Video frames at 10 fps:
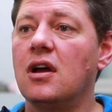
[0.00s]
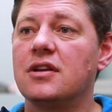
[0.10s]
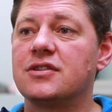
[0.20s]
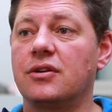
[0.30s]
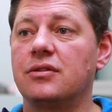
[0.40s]

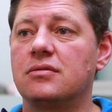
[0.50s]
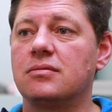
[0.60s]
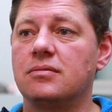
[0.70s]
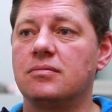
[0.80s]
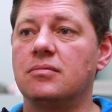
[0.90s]
So
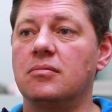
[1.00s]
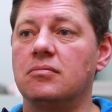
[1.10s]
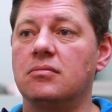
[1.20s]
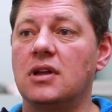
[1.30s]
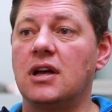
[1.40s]

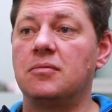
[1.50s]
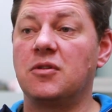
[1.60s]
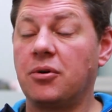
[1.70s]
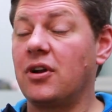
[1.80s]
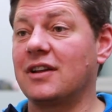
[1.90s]

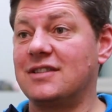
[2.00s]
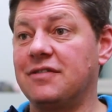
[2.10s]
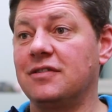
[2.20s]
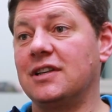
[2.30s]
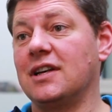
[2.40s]
the product
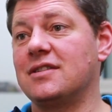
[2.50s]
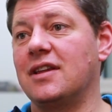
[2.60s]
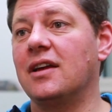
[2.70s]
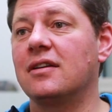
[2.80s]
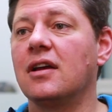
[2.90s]
definitely does
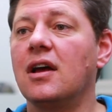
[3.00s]
that.